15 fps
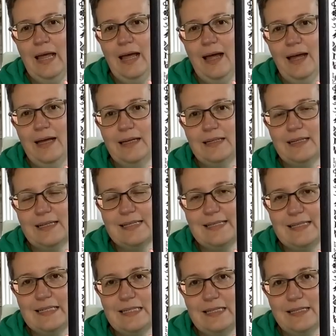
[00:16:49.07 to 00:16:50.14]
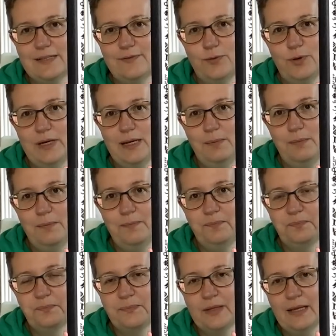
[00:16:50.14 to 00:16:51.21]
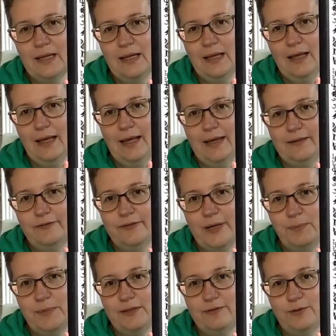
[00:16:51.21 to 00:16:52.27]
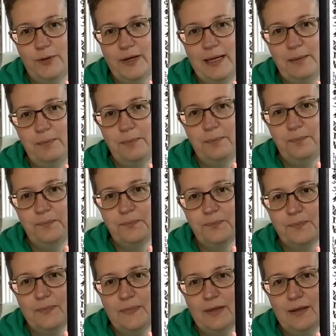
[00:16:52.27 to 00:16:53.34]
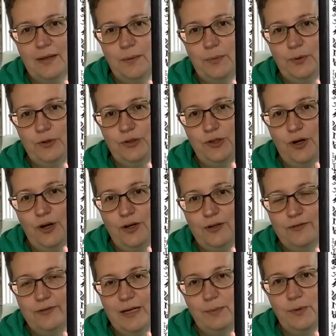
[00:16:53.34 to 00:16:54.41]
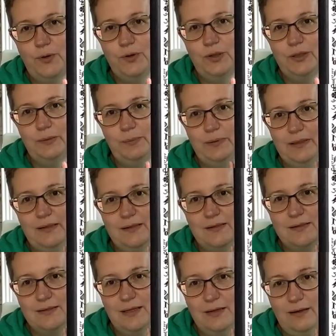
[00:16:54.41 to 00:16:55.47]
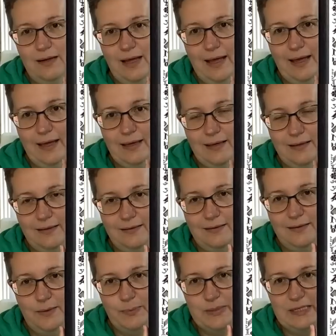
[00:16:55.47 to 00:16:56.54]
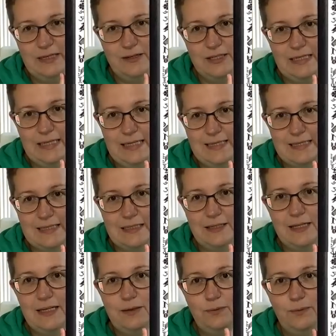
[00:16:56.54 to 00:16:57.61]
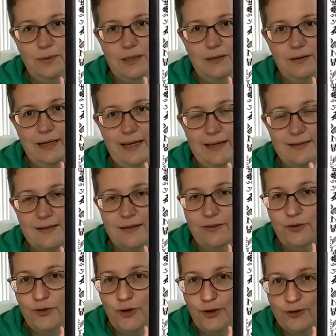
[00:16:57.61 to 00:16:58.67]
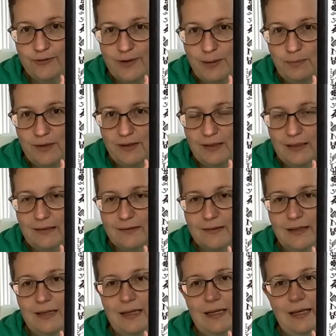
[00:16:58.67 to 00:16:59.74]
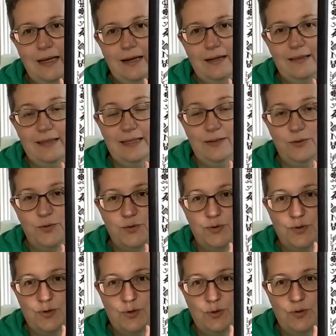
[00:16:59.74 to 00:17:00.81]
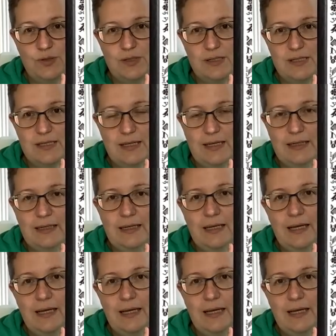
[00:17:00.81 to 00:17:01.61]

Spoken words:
And I stitched this for him and framed it for him. Put the dark frame on it because it'll hang upstairs in his study where he has other dark framed things. I think it also just suits the design.